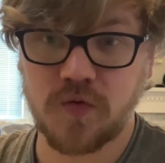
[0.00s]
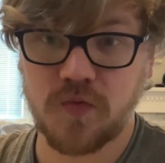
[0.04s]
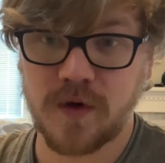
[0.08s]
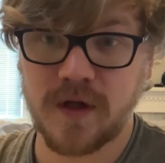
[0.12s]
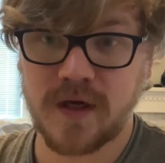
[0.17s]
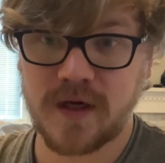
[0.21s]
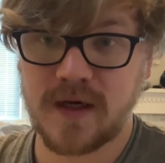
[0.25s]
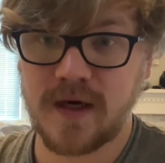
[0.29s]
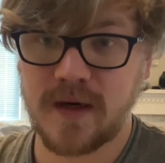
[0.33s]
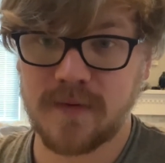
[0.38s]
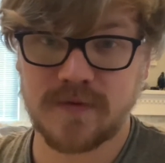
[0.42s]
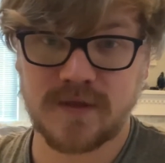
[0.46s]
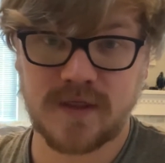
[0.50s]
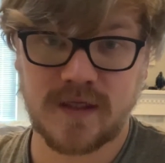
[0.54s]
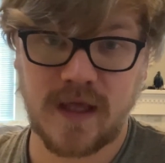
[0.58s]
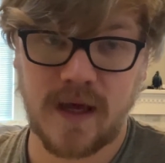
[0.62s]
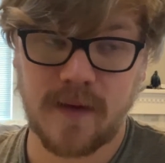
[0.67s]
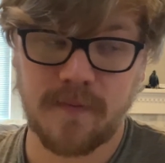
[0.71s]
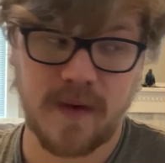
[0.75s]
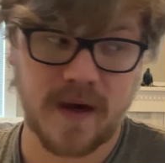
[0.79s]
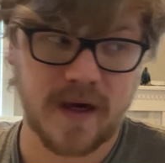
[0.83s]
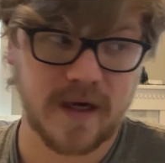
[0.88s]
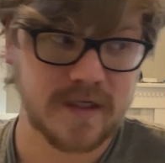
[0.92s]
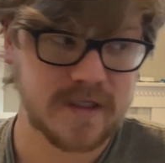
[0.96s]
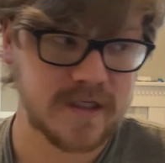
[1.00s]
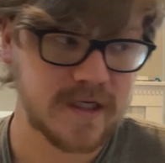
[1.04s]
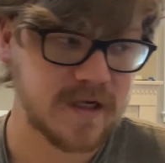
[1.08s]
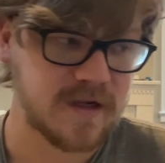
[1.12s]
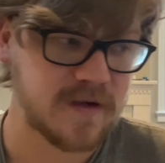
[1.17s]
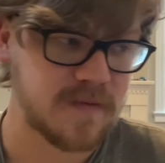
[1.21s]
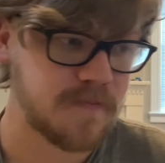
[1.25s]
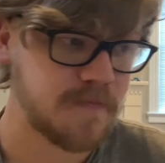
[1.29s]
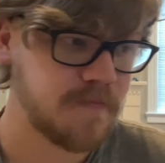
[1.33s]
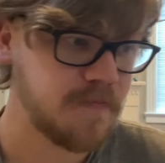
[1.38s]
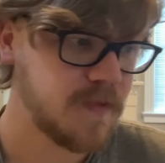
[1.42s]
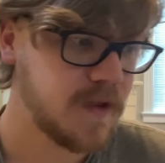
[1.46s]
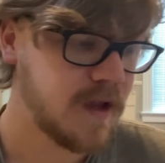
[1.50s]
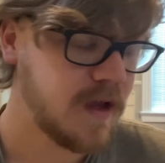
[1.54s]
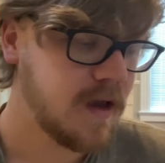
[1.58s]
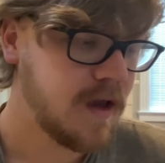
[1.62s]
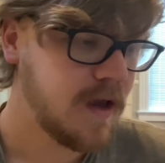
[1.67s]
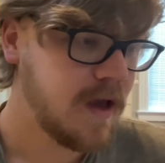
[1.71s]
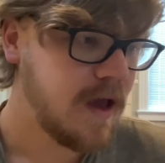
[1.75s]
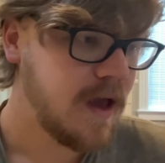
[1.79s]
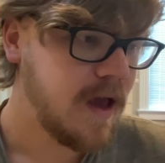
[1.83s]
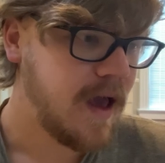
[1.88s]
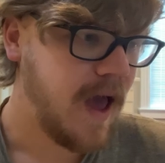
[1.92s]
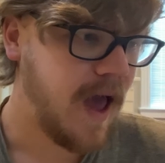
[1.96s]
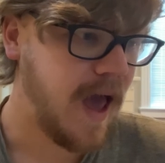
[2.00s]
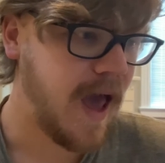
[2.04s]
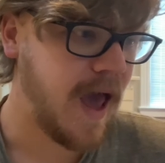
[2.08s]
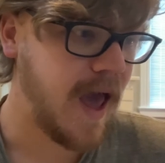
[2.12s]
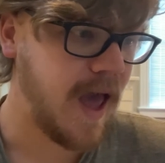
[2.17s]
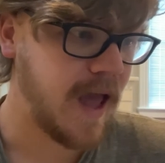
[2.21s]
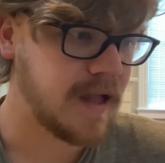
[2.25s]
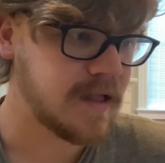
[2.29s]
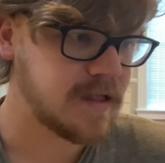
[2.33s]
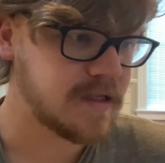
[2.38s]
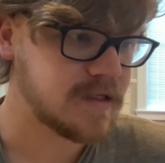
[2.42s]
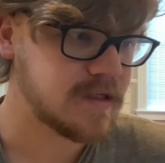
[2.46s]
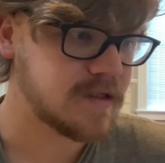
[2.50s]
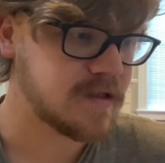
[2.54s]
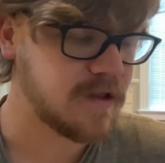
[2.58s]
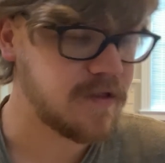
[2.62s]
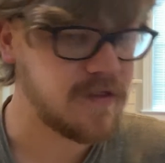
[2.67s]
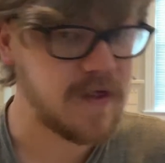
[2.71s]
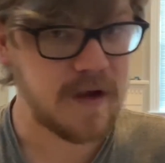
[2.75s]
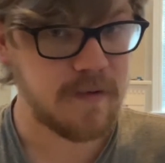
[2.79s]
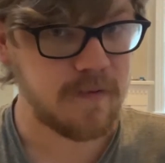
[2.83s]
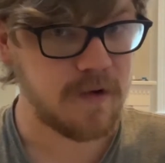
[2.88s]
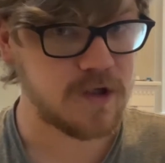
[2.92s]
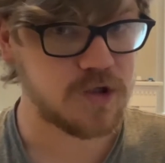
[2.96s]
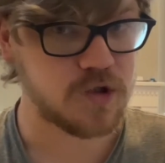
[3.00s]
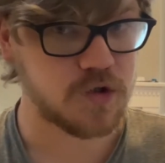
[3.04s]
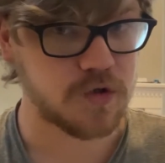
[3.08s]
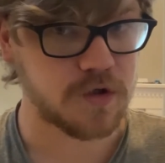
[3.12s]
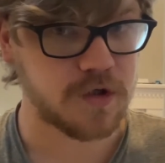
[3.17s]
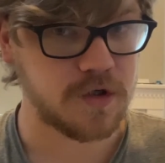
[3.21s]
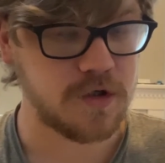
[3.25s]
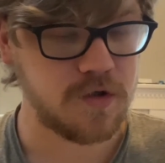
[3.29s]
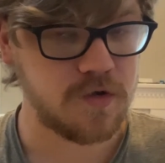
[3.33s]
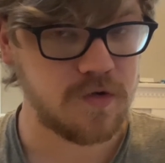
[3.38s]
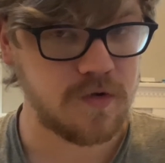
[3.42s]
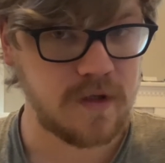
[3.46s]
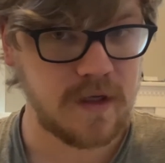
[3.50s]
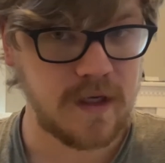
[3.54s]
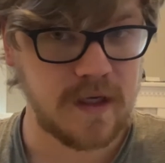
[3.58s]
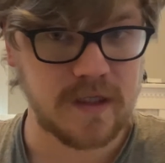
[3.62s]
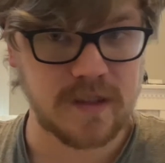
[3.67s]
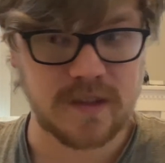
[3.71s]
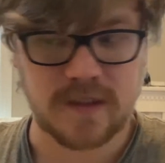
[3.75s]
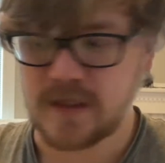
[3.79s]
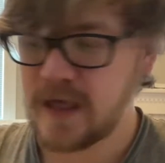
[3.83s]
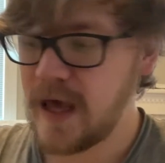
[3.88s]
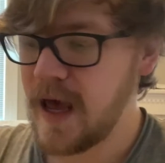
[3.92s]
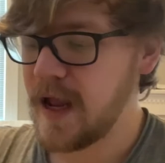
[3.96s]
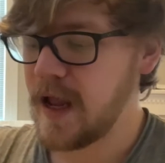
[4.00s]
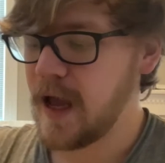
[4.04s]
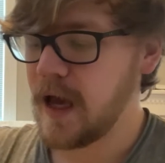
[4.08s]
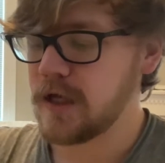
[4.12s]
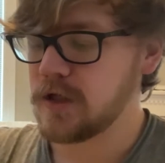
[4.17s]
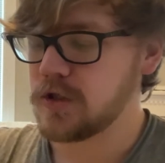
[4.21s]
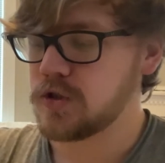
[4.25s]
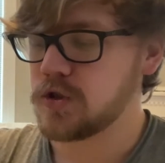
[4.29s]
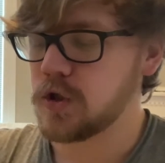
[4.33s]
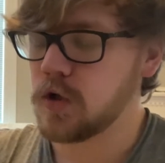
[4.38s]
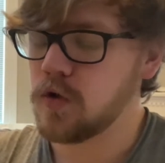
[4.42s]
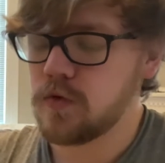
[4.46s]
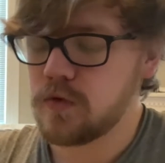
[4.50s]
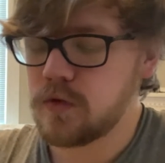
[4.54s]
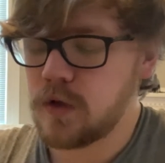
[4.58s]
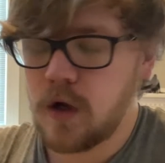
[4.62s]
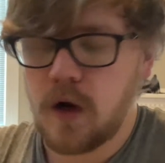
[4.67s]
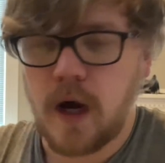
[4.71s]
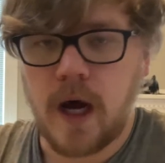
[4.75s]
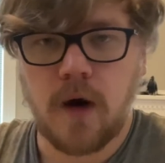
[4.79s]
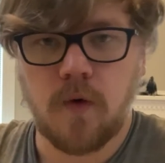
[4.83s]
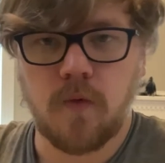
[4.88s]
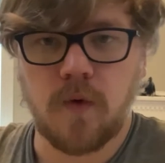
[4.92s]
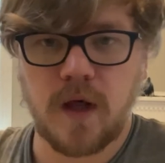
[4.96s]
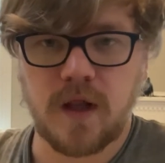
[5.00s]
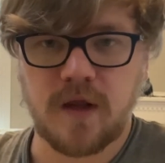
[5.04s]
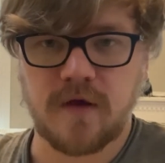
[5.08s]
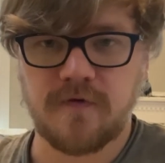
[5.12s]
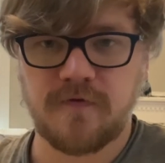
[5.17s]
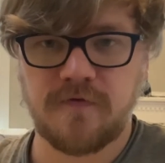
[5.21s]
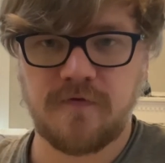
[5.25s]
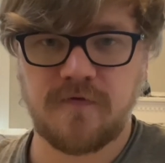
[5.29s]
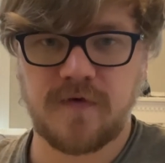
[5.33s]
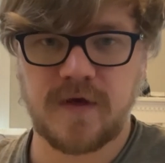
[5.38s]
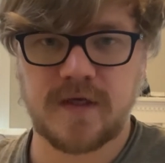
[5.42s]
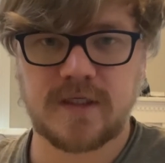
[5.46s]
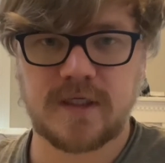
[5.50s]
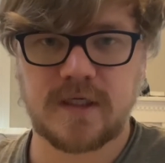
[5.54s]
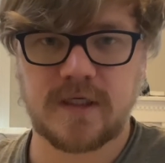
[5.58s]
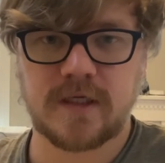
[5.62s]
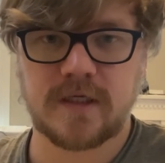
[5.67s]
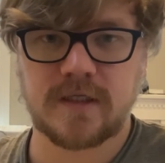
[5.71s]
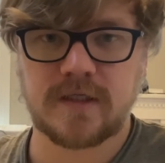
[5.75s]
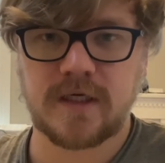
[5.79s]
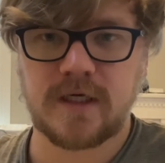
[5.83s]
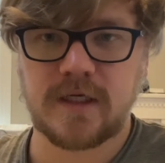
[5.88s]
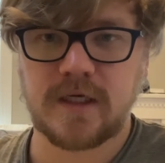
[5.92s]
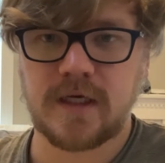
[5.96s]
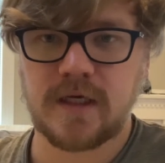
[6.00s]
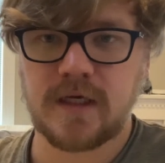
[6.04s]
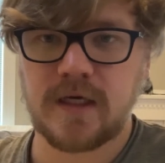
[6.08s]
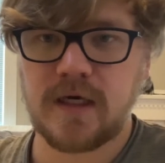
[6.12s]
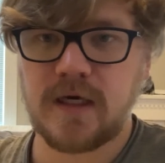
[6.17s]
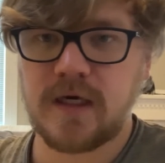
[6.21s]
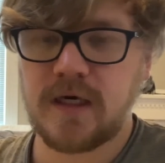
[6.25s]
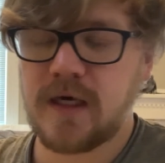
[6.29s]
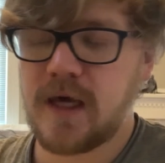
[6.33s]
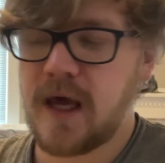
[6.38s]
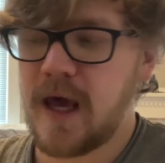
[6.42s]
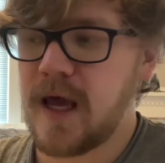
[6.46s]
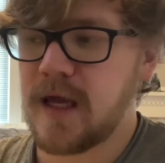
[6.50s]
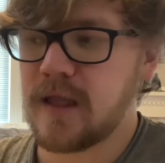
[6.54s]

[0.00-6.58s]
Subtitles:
when it comes to that Megaton. And the thing about Dragoon is that I don't know how well it fits into DDD,